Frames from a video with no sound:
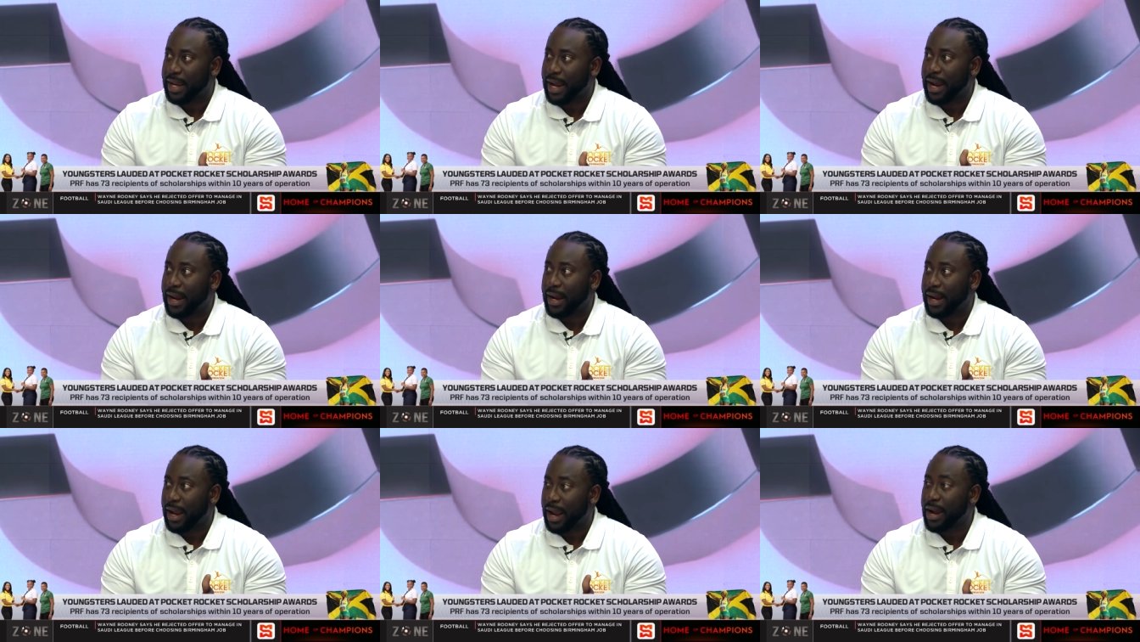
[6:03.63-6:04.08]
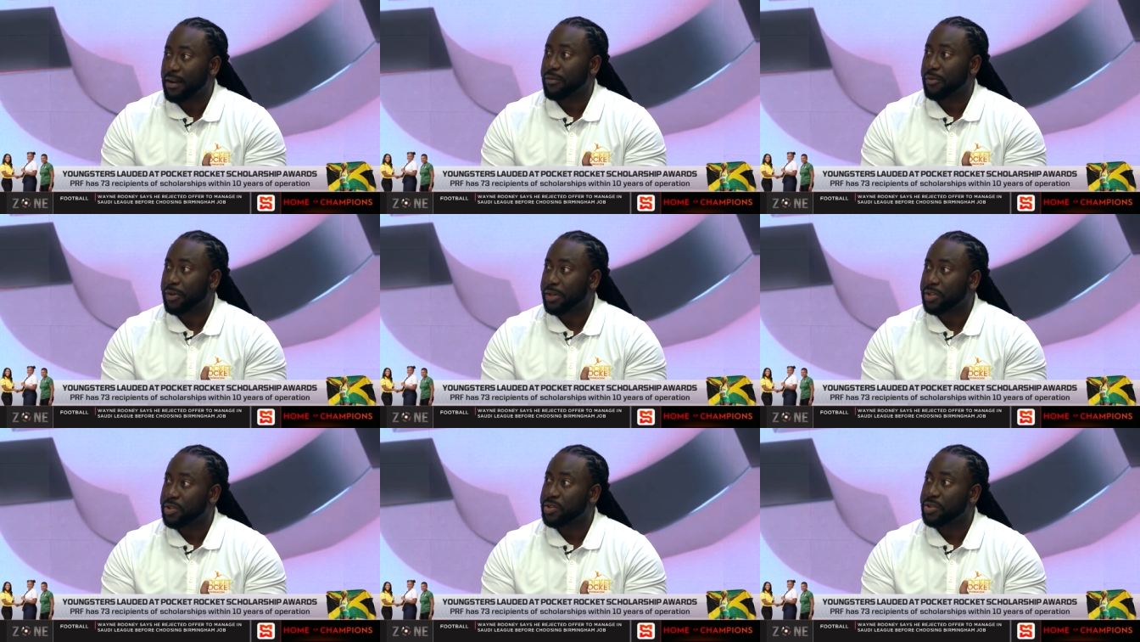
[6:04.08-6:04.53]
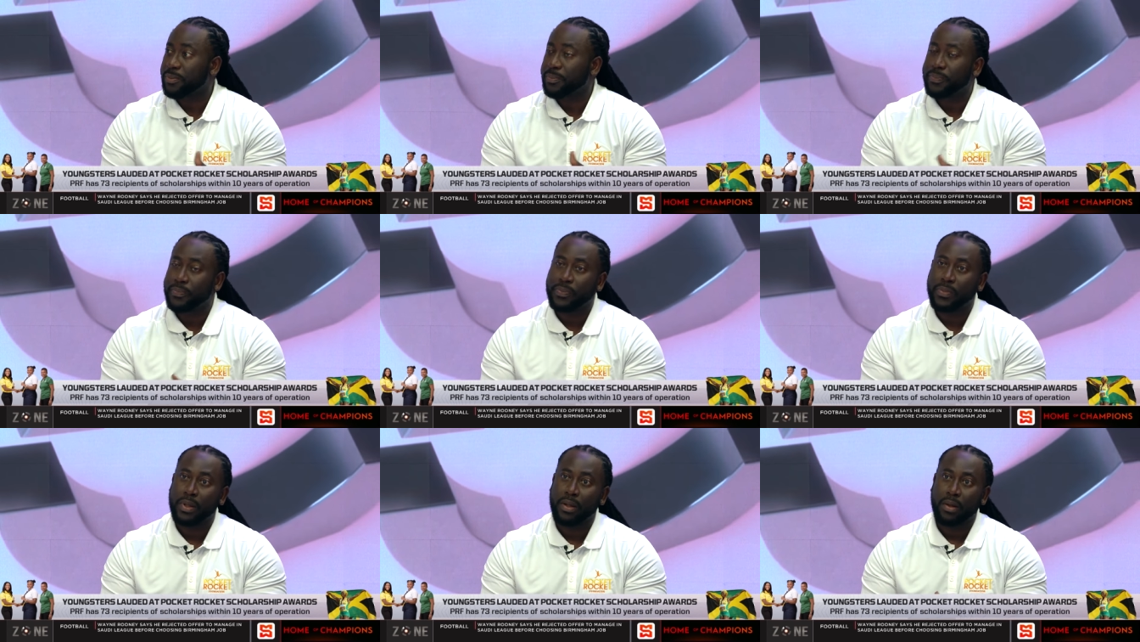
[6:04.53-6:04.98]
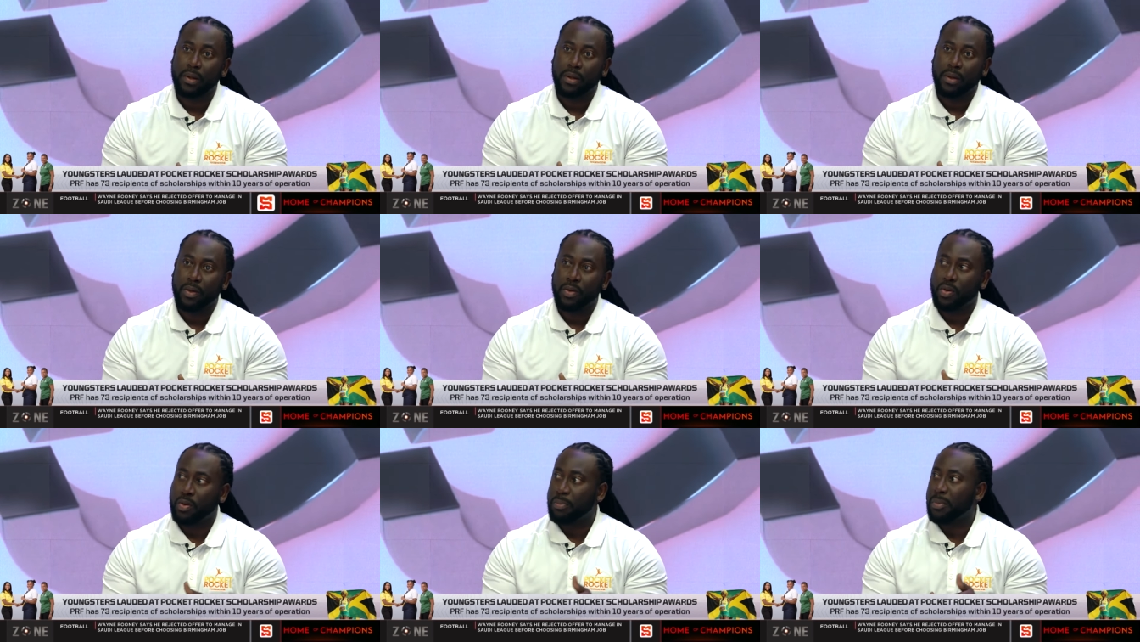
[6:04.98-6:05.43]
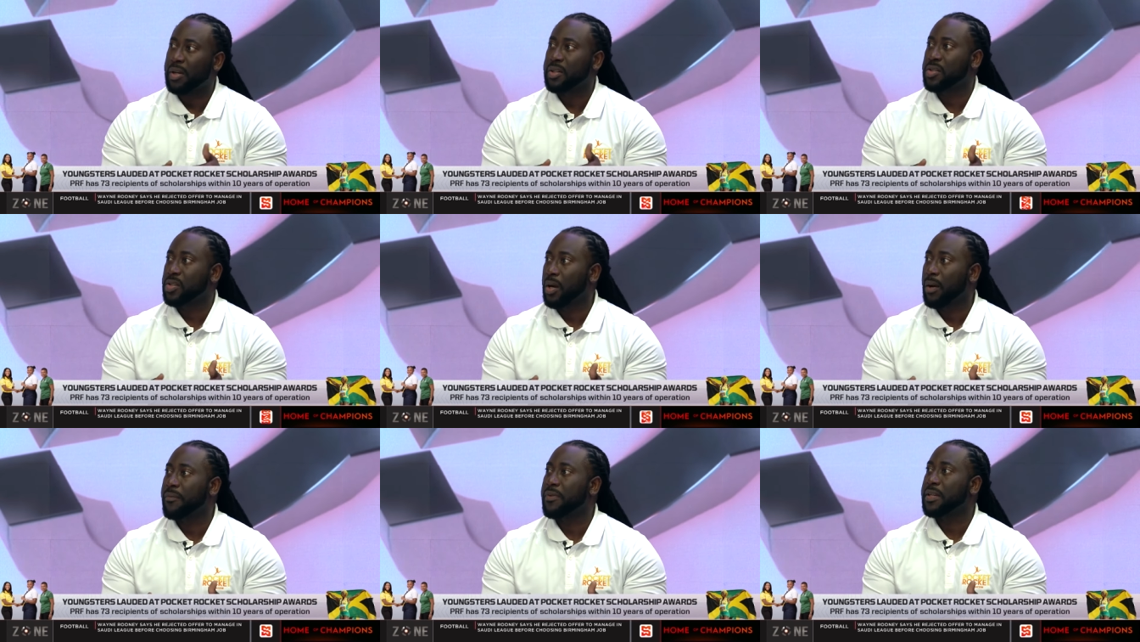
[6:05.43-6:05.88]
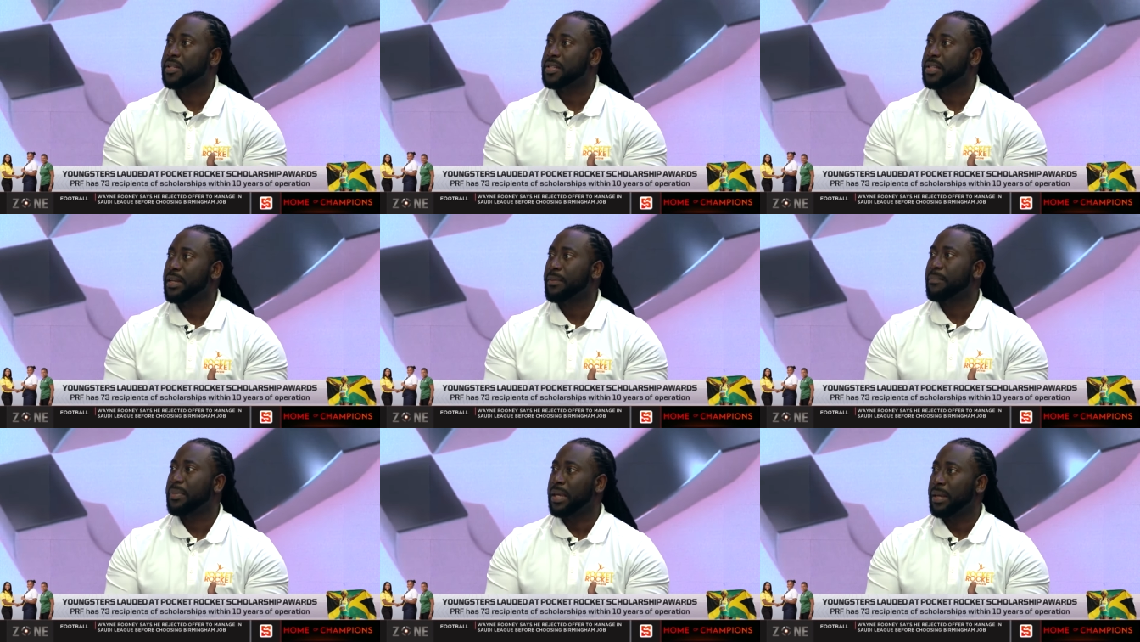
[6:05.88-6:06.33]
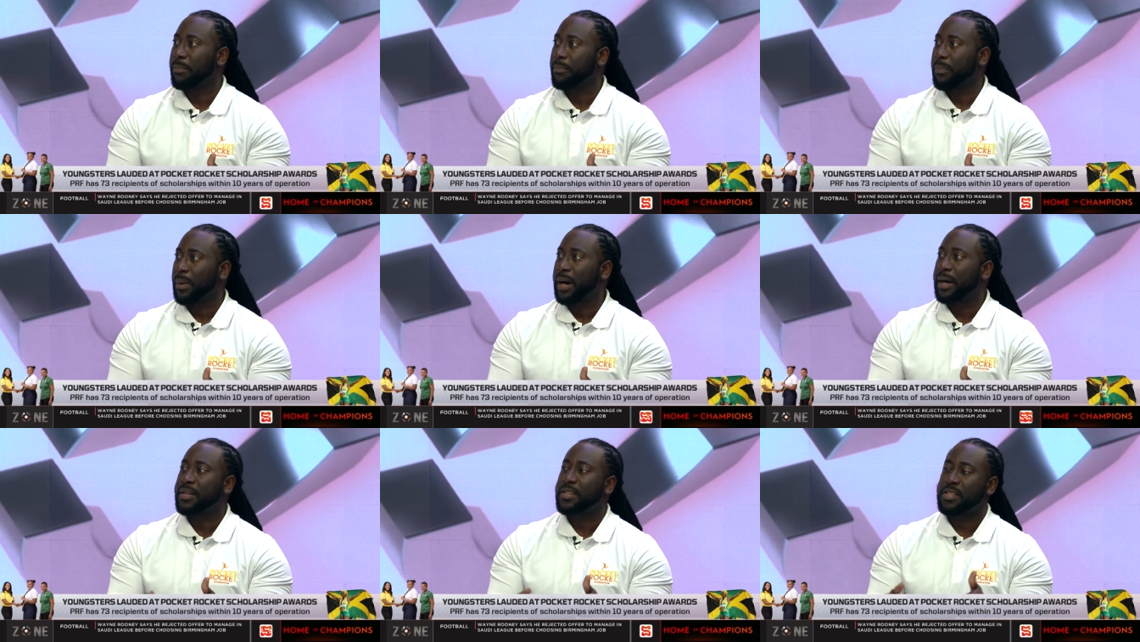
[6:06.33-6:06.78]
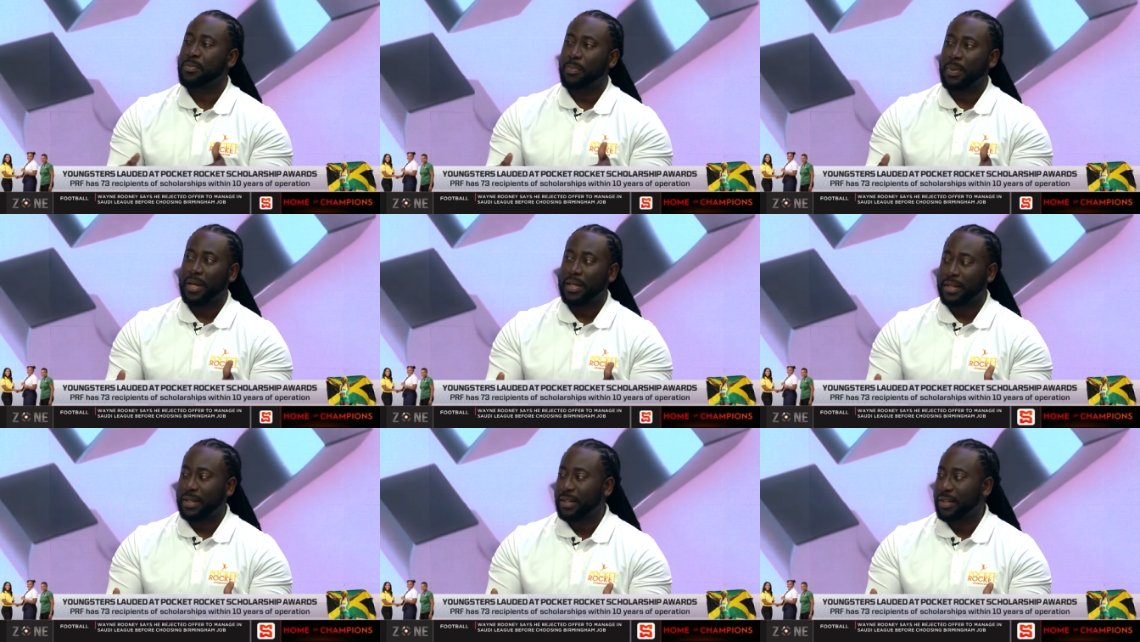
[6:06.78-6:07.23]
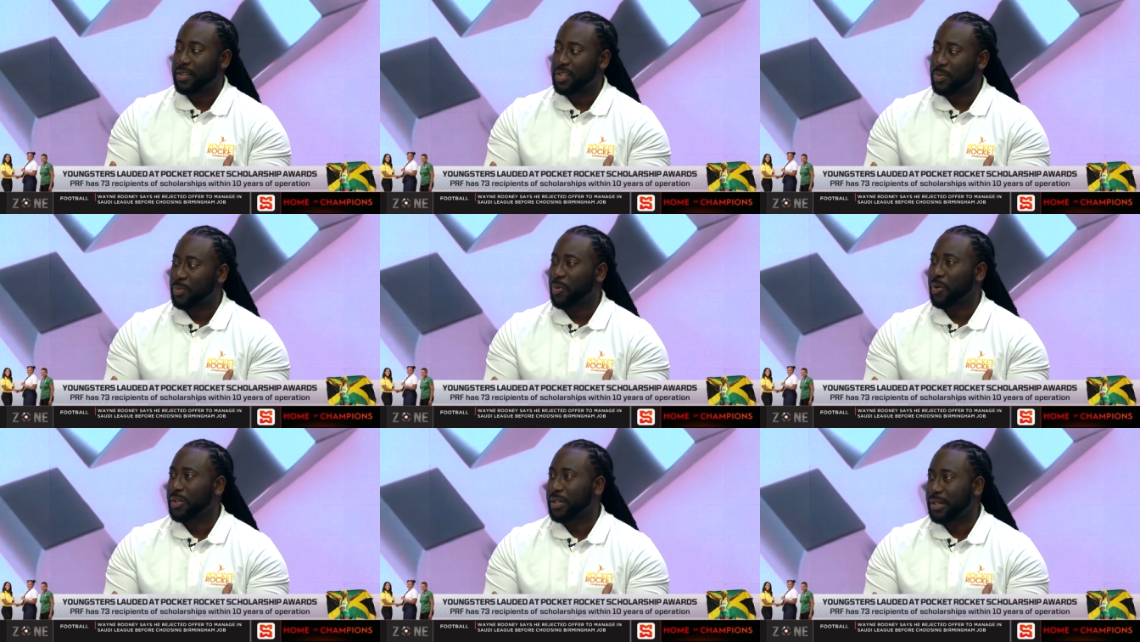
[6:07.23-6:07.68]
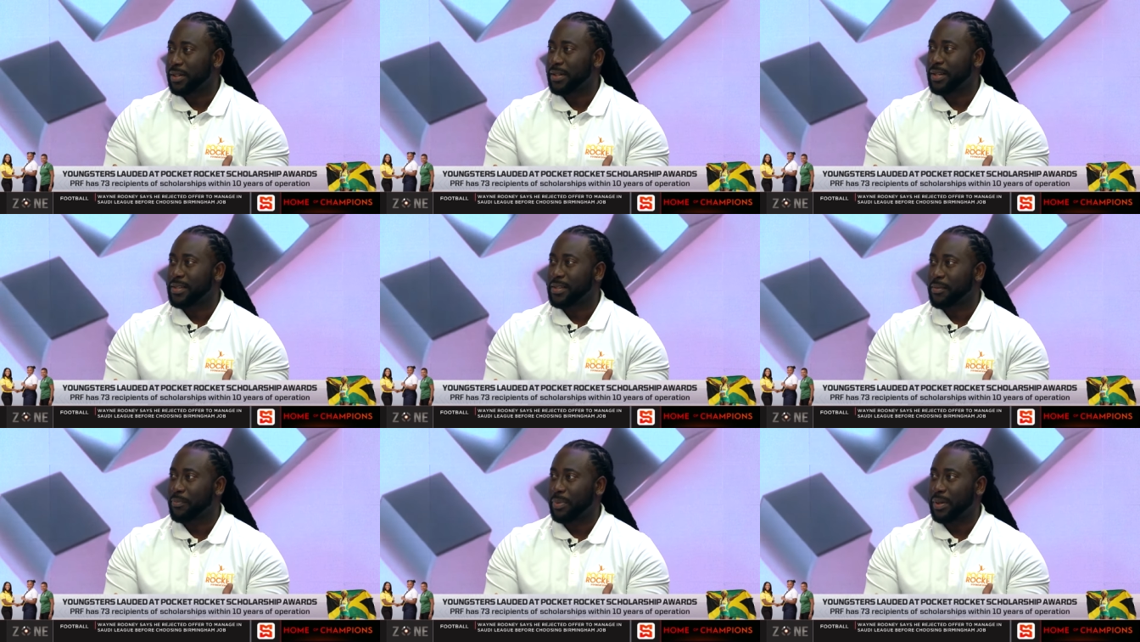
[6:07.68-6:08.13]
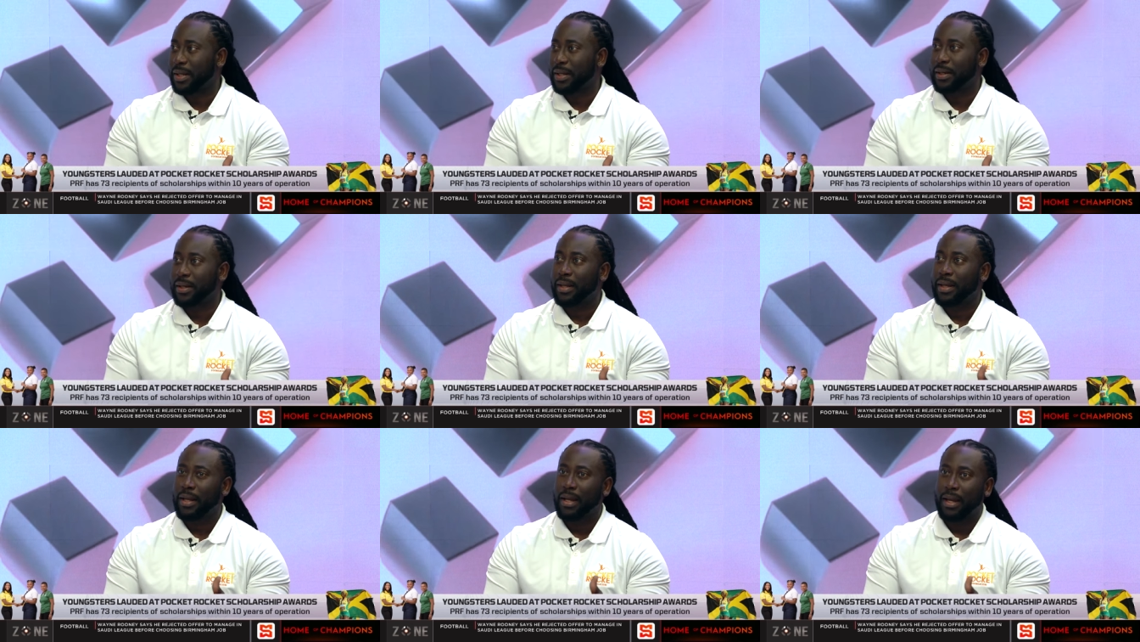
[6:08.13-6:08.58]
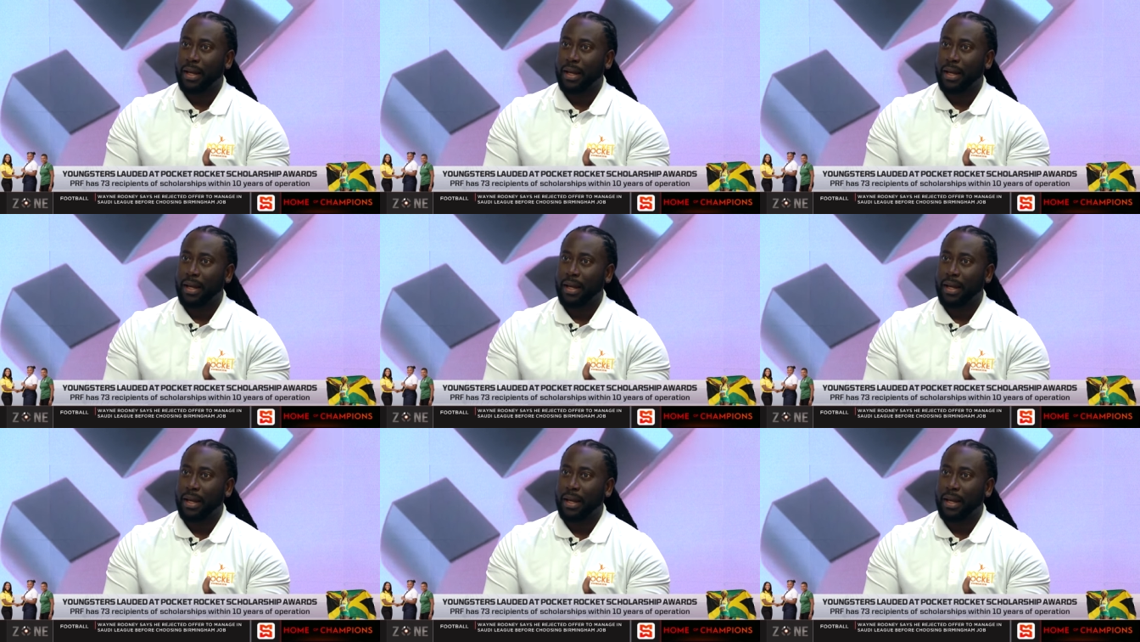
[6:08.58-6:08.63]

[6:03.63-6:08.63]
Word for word: a average. You must obviously be participating in a sporting discipline,